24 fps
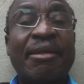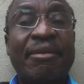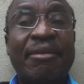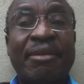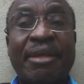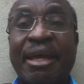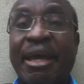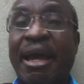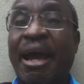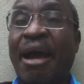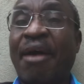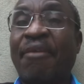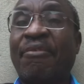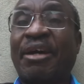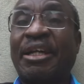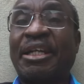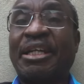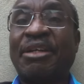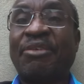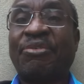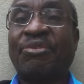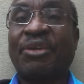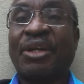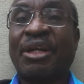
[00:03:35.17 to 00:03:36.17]
They have a
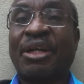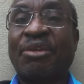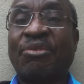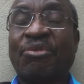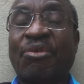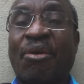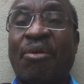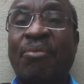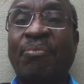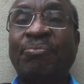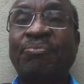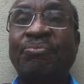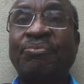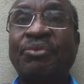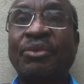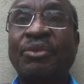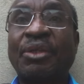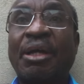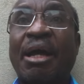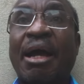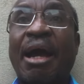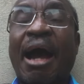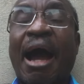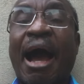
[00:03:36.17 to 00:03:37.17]
different form.
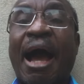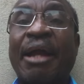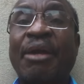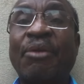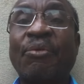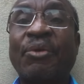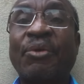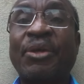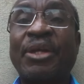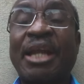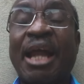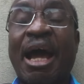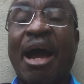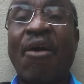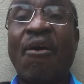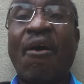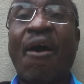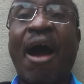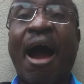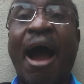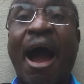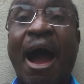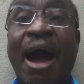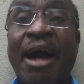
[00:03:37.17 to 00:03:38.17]
And we now
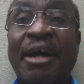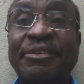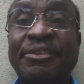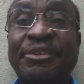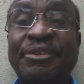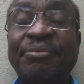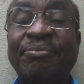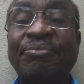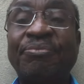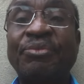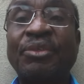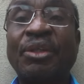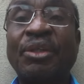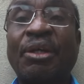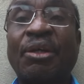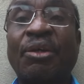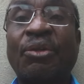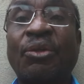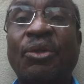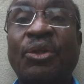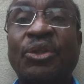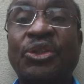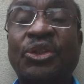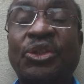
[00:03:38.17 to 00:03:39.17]
have
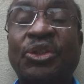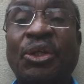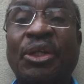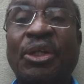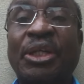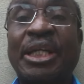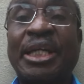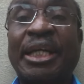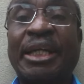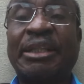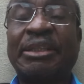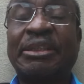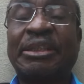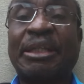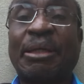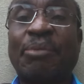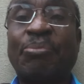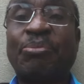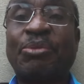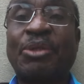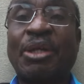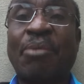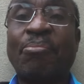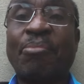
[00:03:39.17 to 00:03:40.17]
those joining in
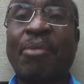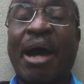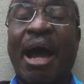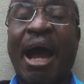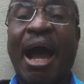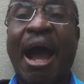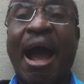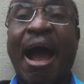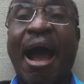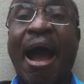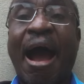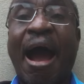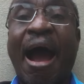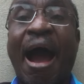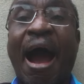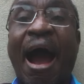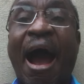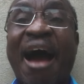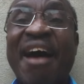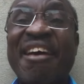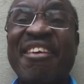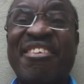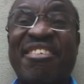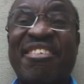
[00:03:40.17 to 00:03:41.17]
September,
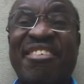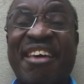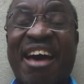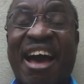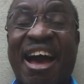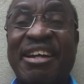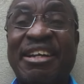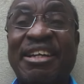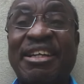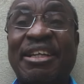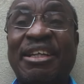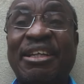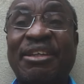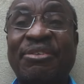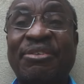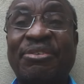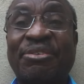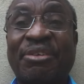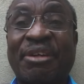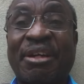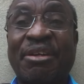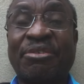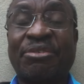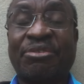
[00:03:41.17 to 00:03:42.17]
a third
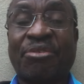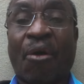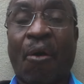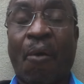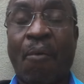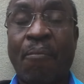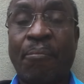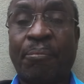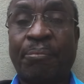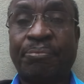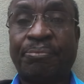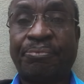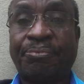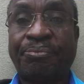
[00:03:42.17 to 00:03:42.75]
different form.